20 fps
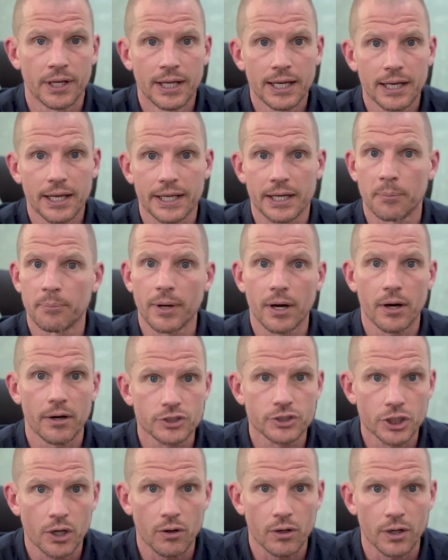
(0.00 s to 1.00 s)
like a bar of
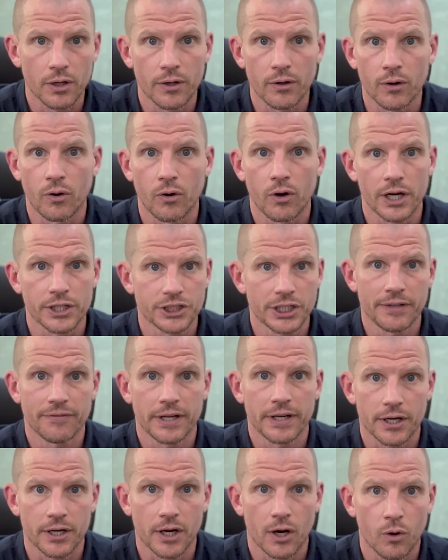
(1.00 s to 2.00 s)
chocolate or achieving a
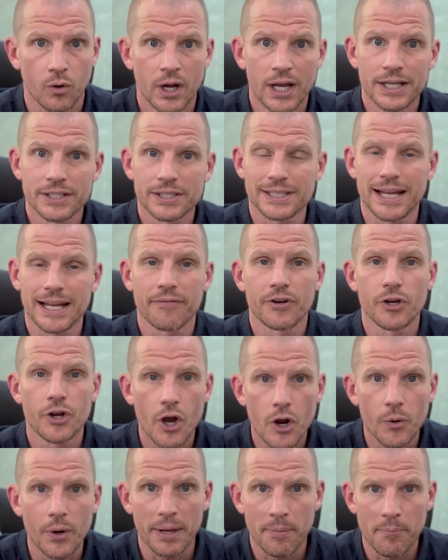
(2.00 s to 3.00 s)
goal, just have
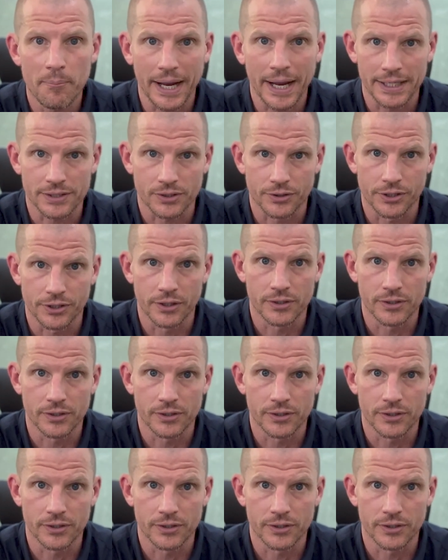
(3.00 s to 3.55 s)
no impact on you.